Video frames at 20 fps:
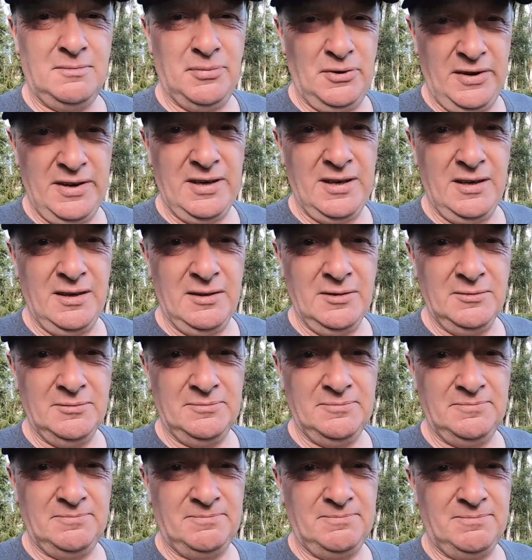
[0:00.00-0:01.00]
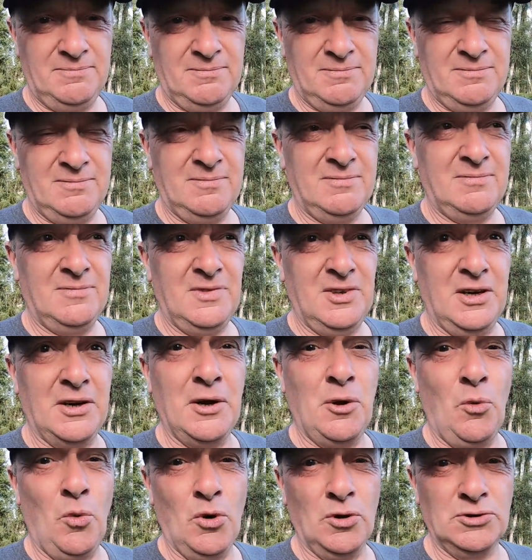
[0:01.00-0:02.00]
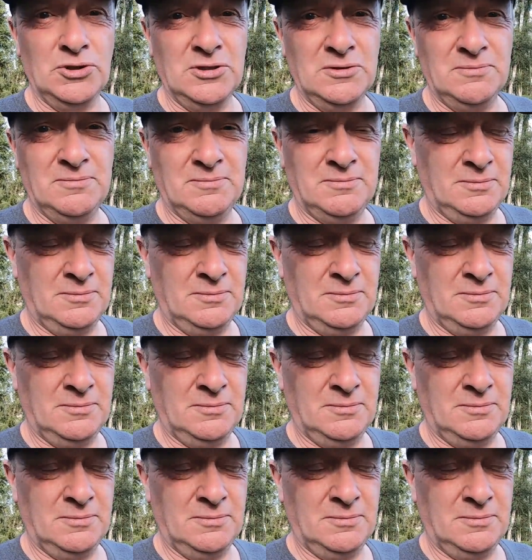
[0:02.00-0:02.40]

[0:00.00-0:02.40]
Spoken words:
but he did, and it was.